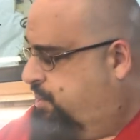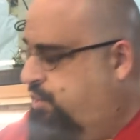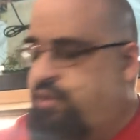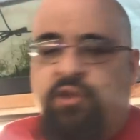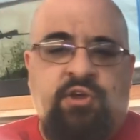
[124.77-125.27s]

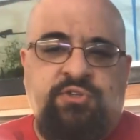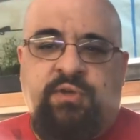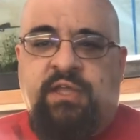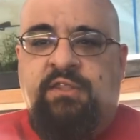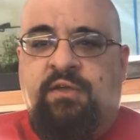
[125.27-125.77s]
You can also
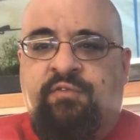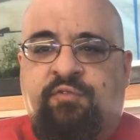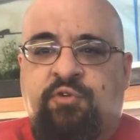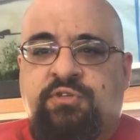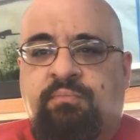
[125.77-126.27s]
get the
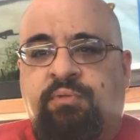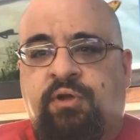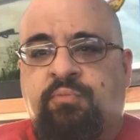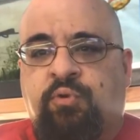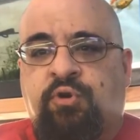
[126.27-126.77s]
frozen
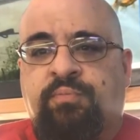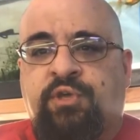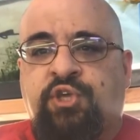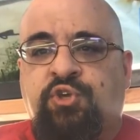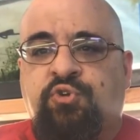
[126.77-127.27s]

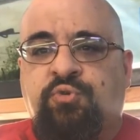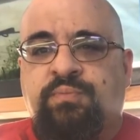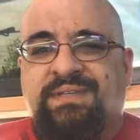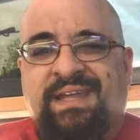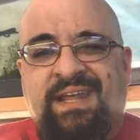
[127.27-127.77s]
bloodworm
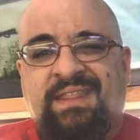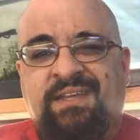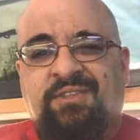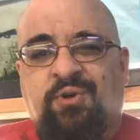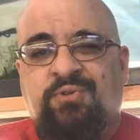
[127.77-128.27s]
cubes, and I
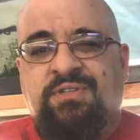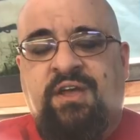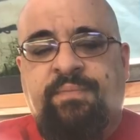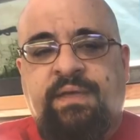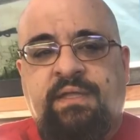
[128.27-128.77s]
think those
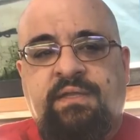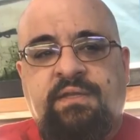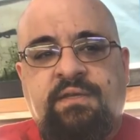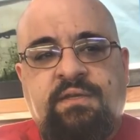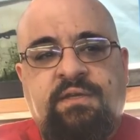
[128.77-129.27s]
come in